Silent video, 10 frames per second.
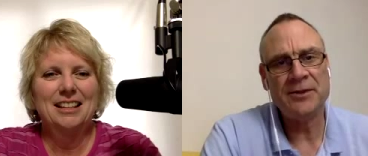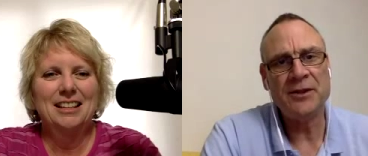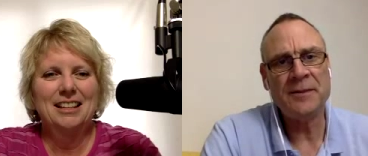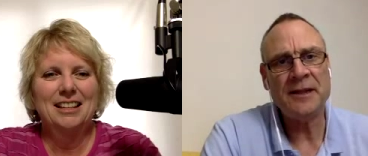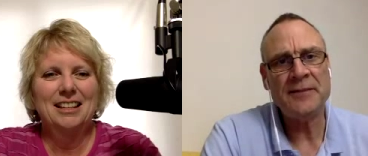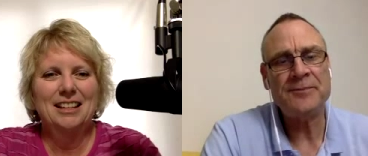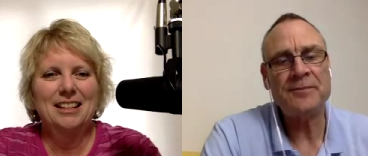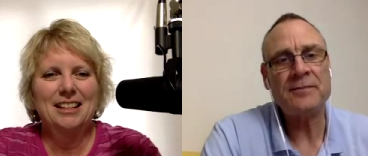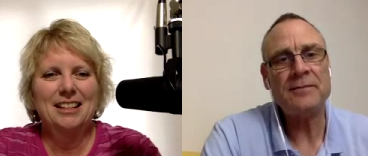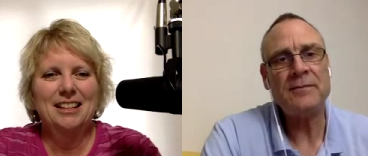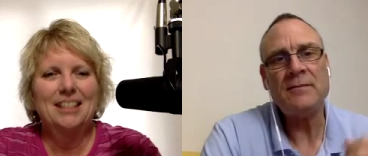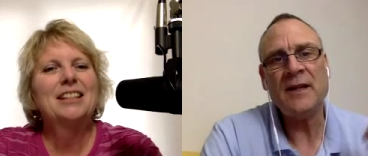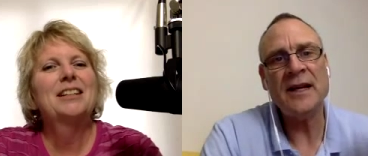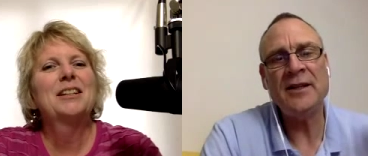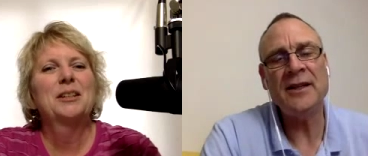Speaker 1: Udemy
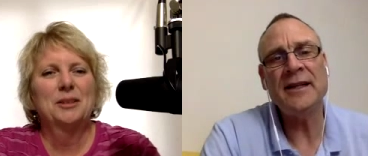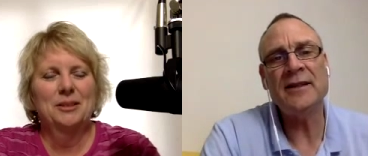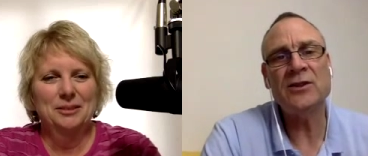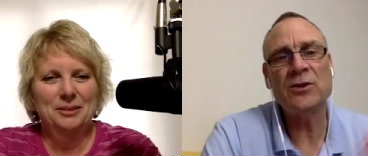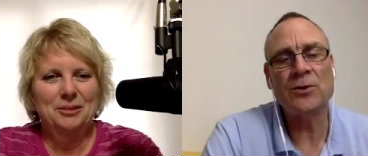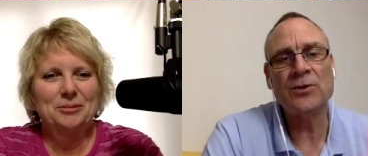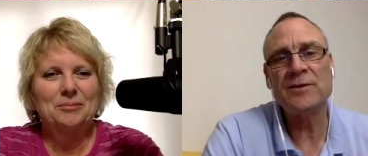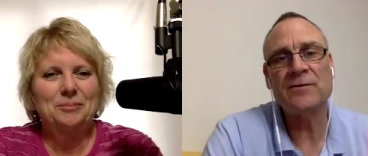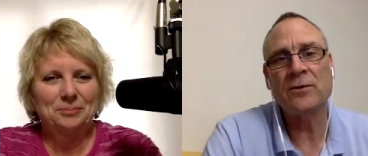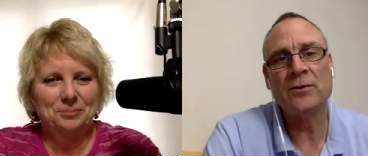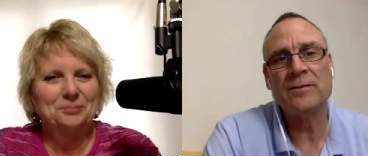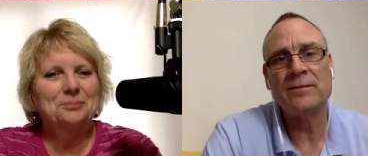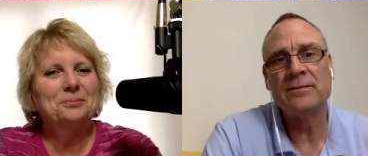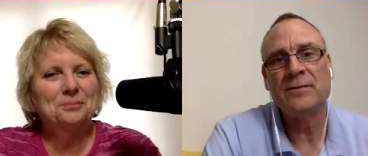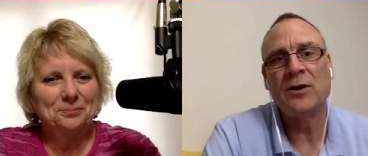and you can get this course for
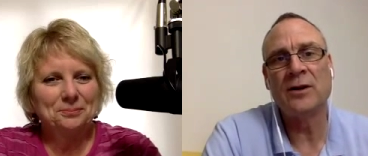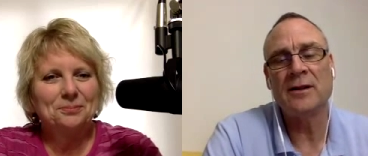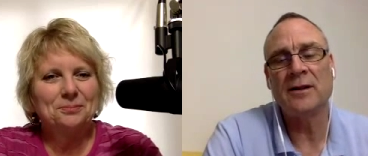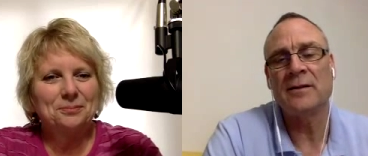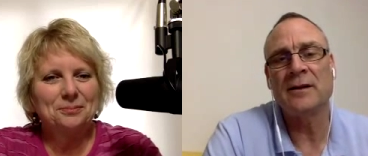nine, like no,